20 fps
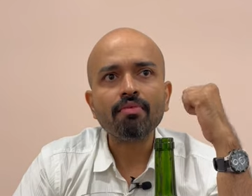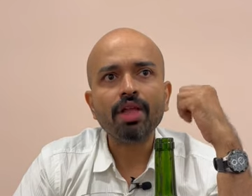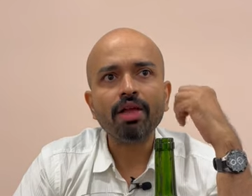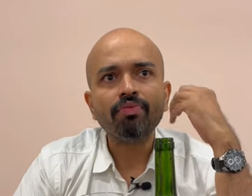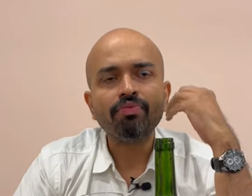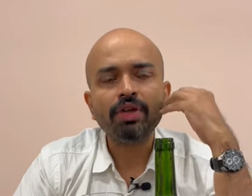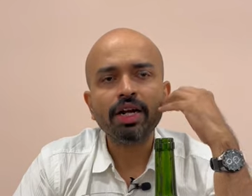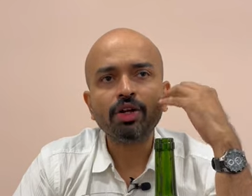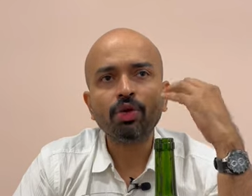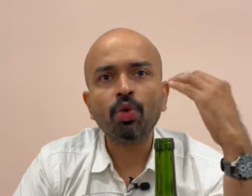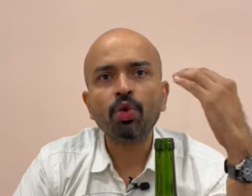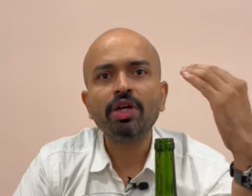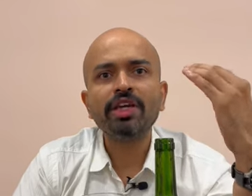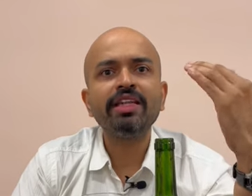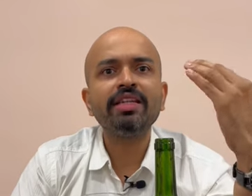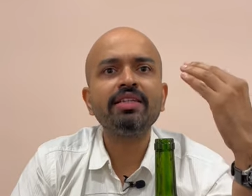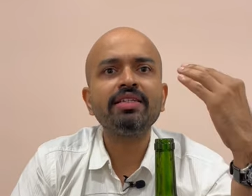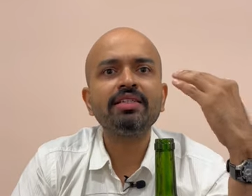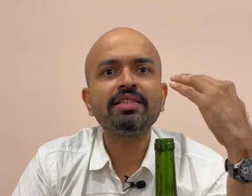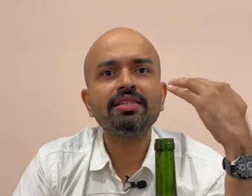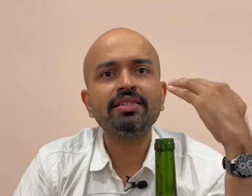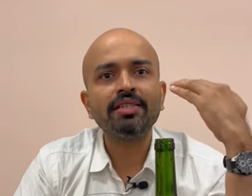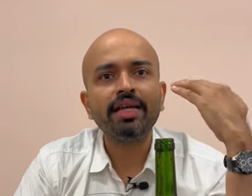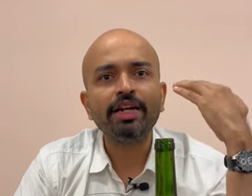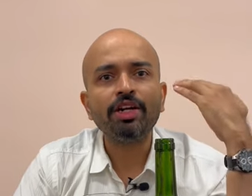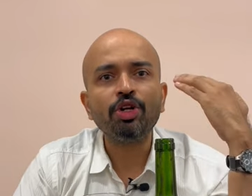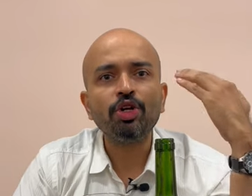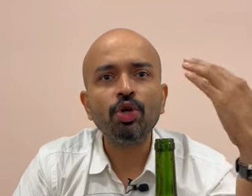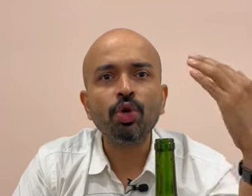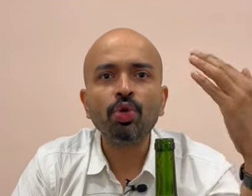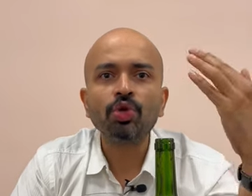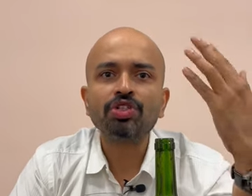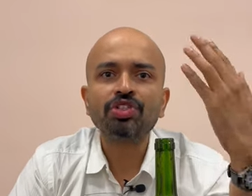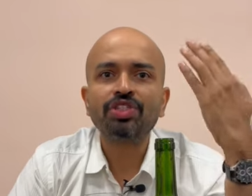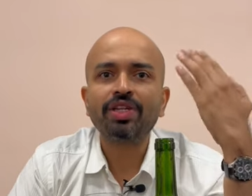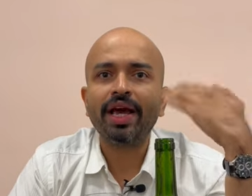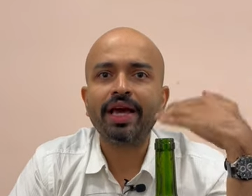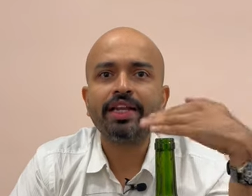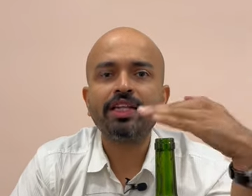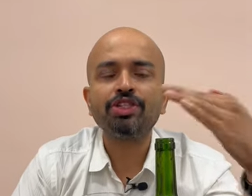that oakiness, that
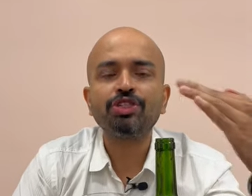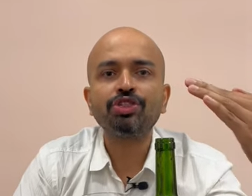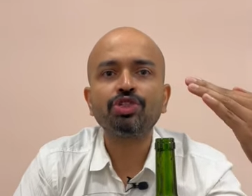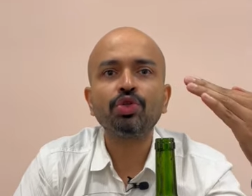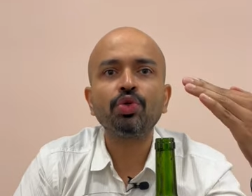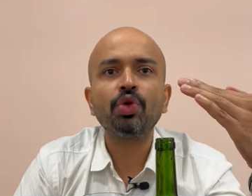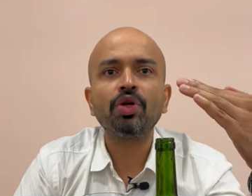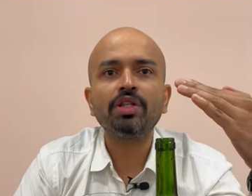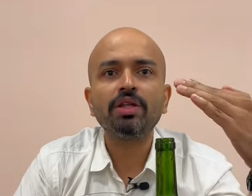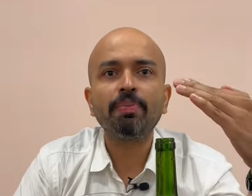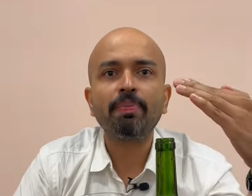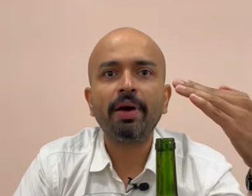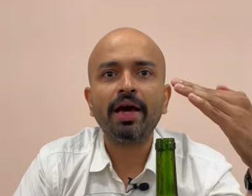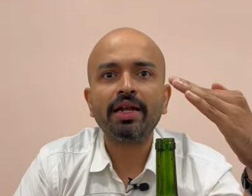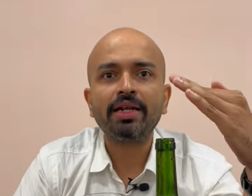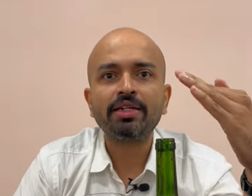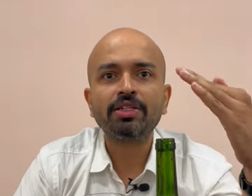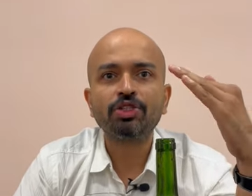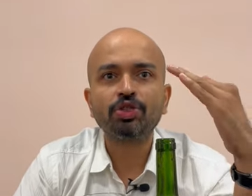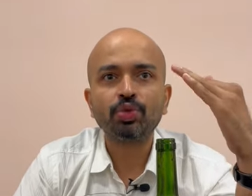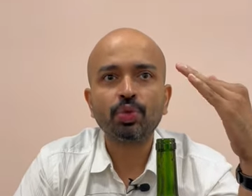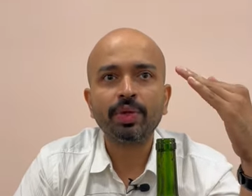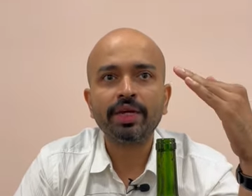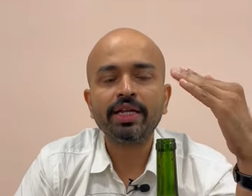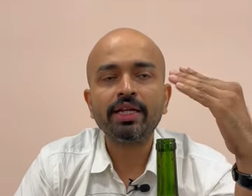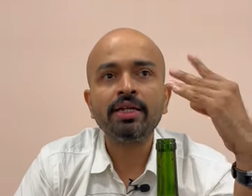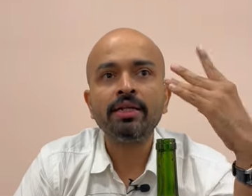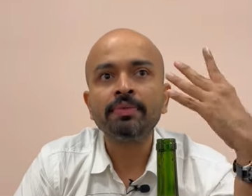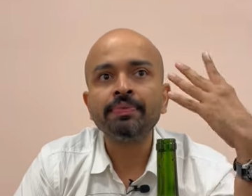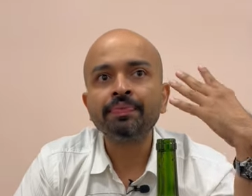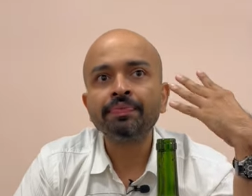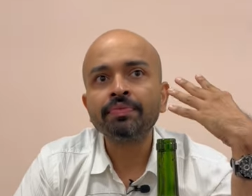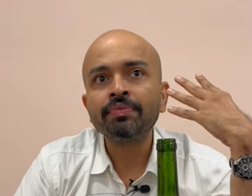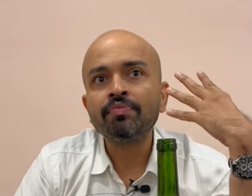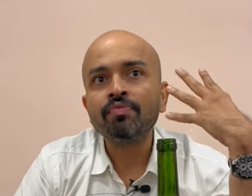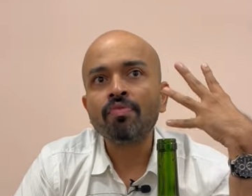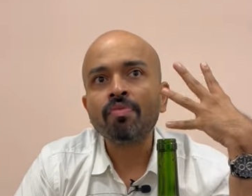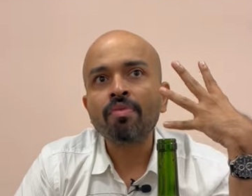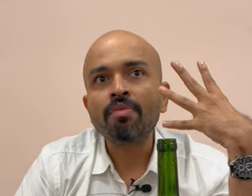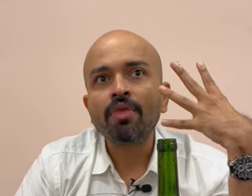nose carries through on the palate as well.
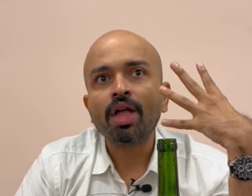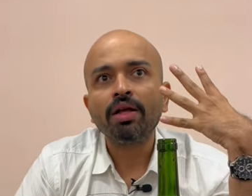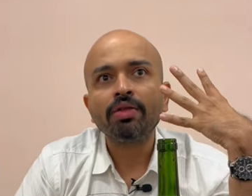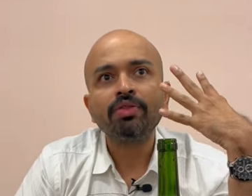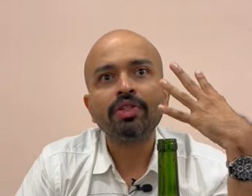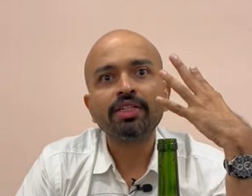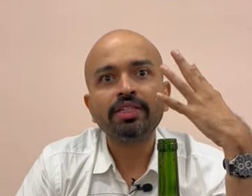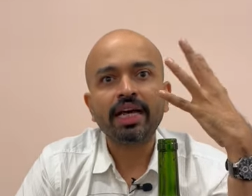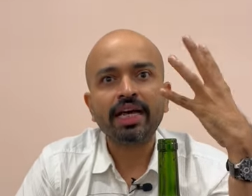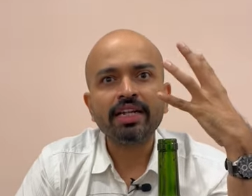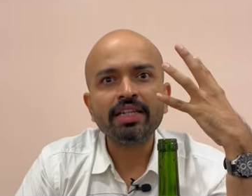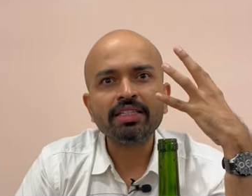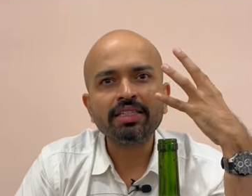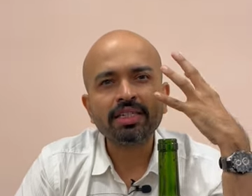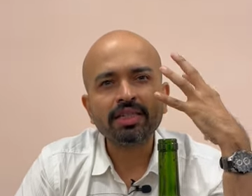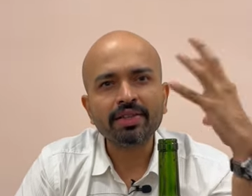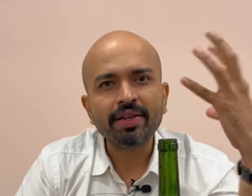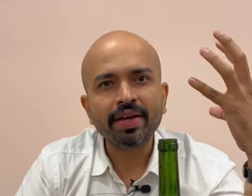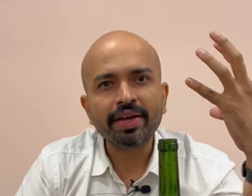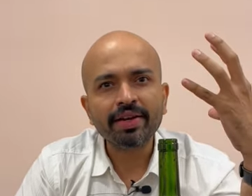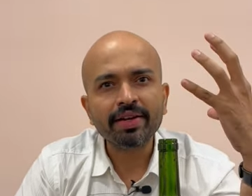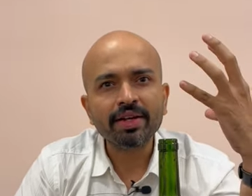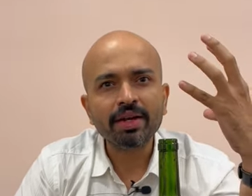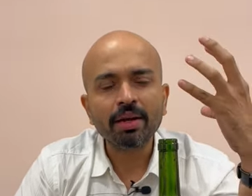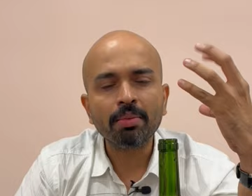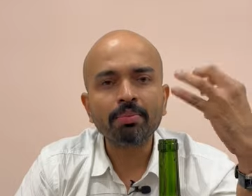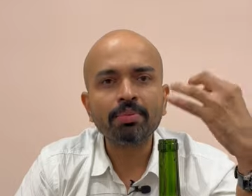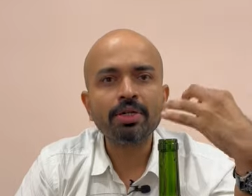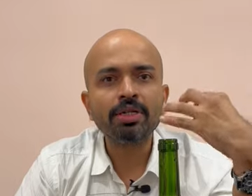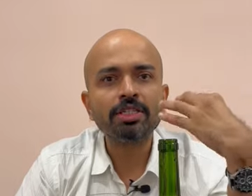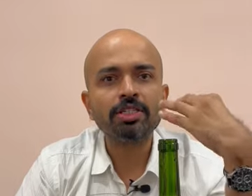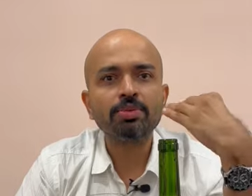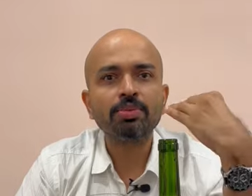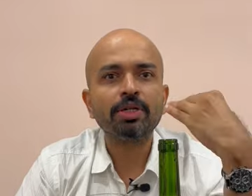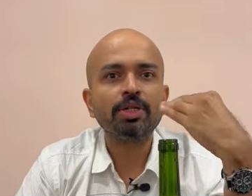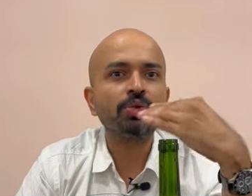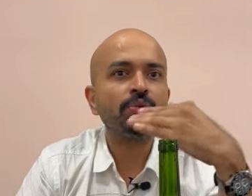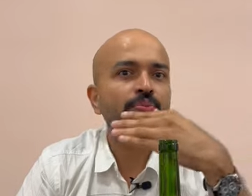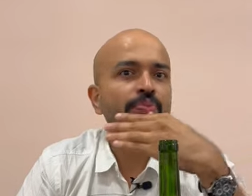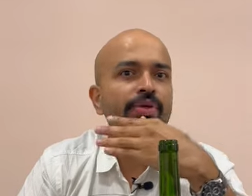The tannins are there in numbers,
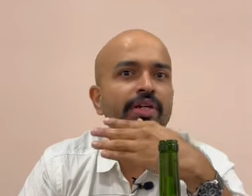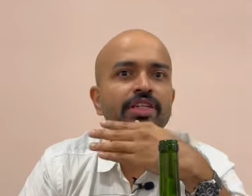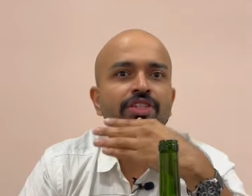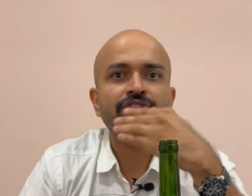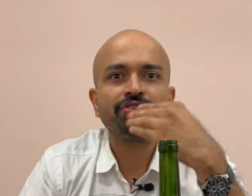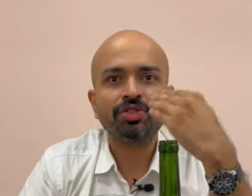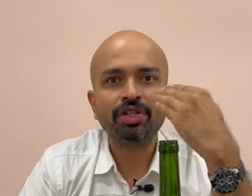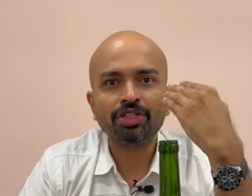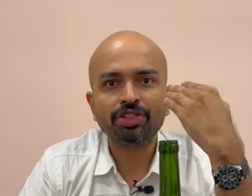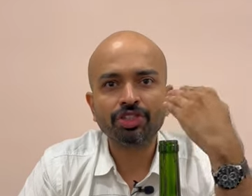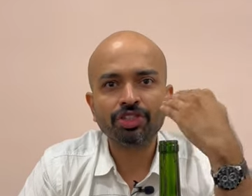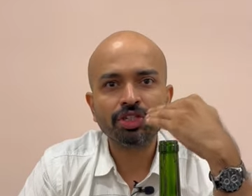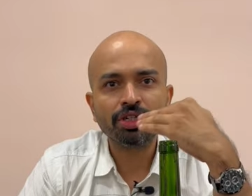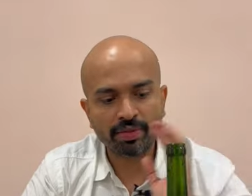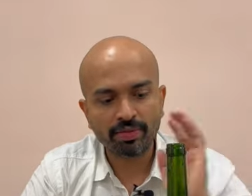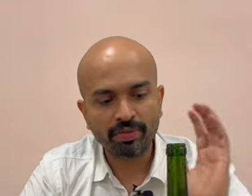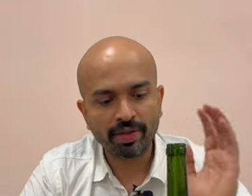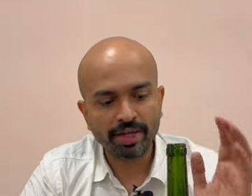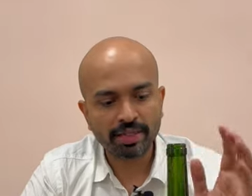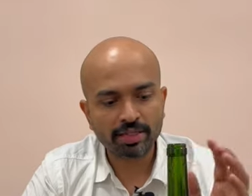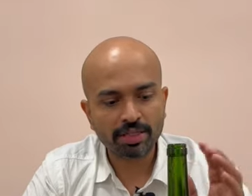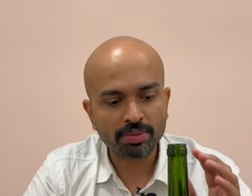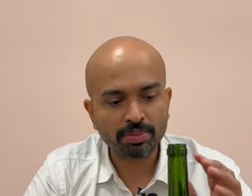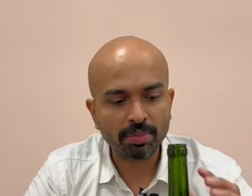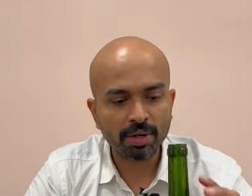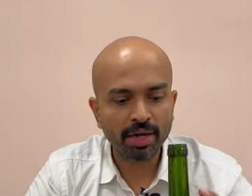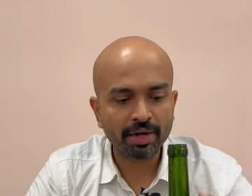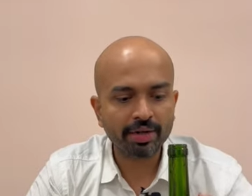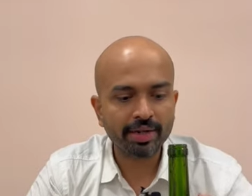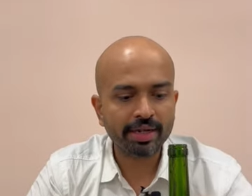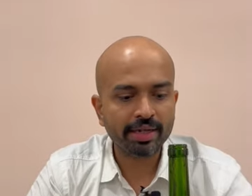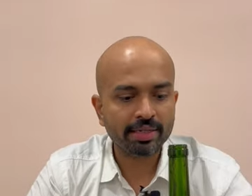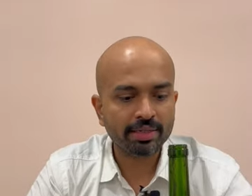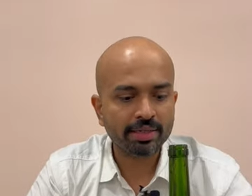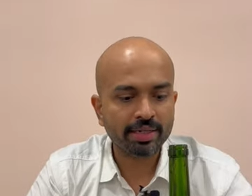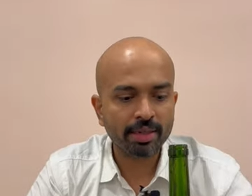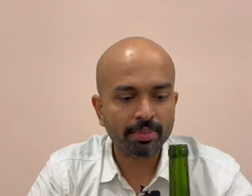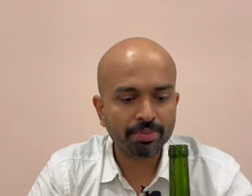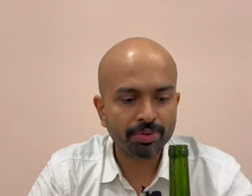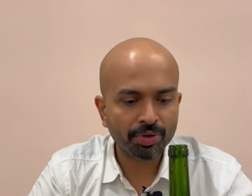but pretty structured. That's Marques
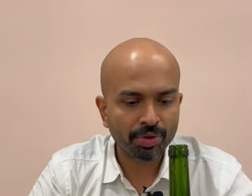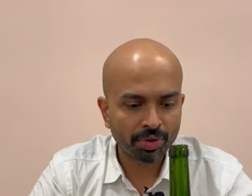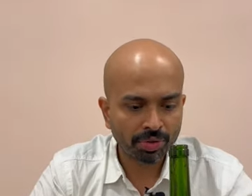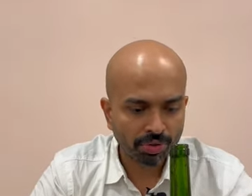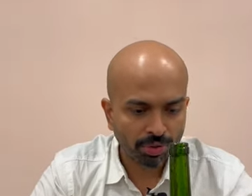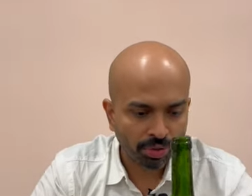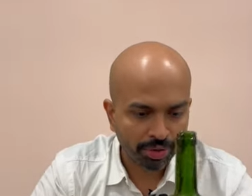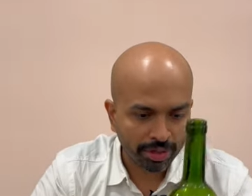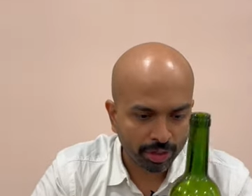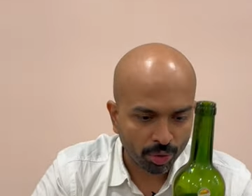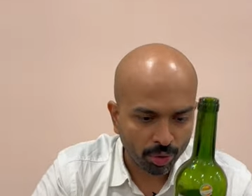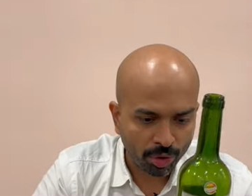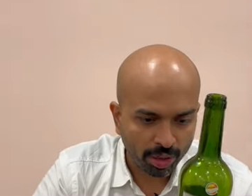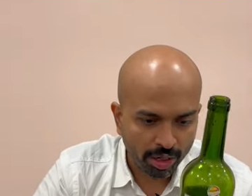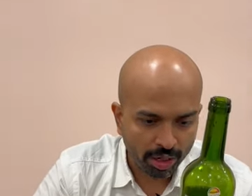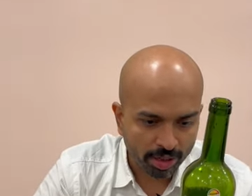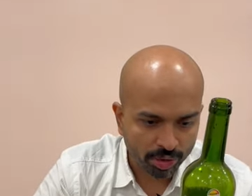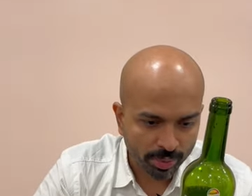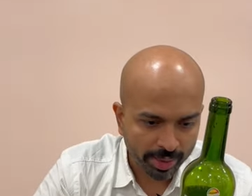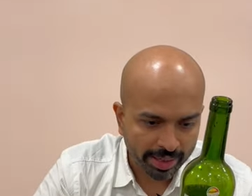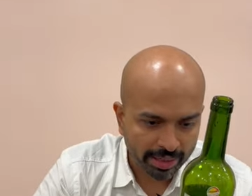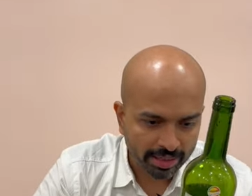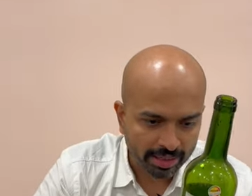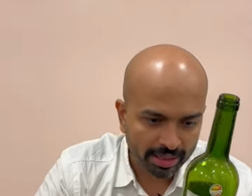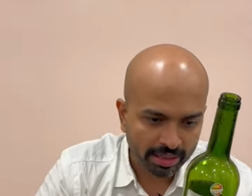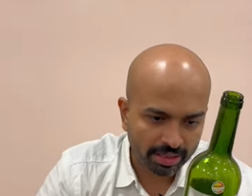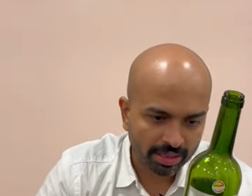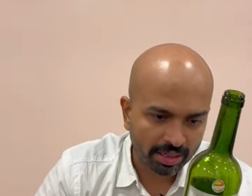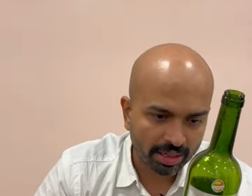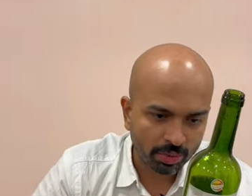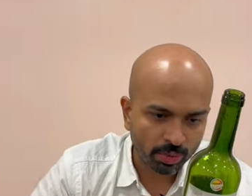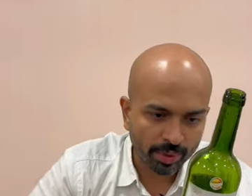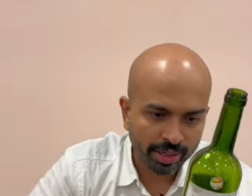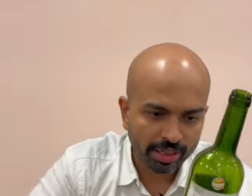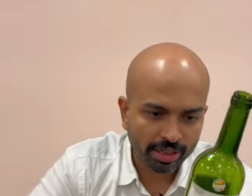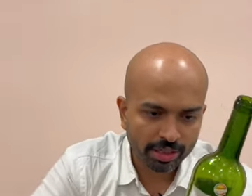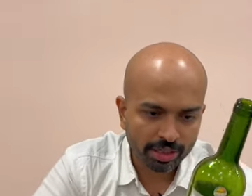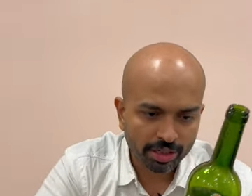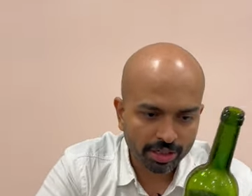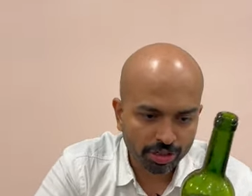del Puerto Rioja 2016
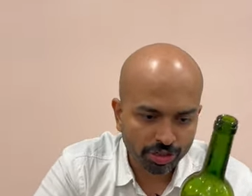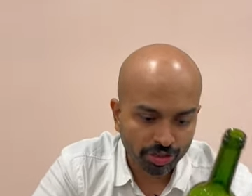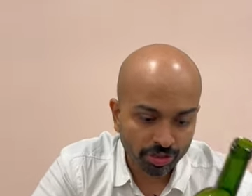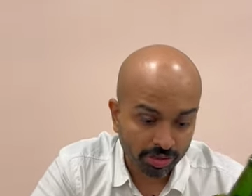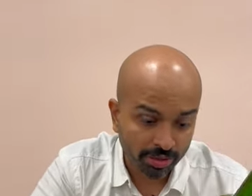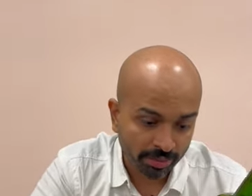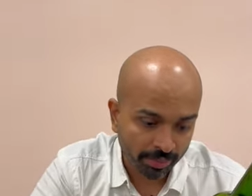vintage.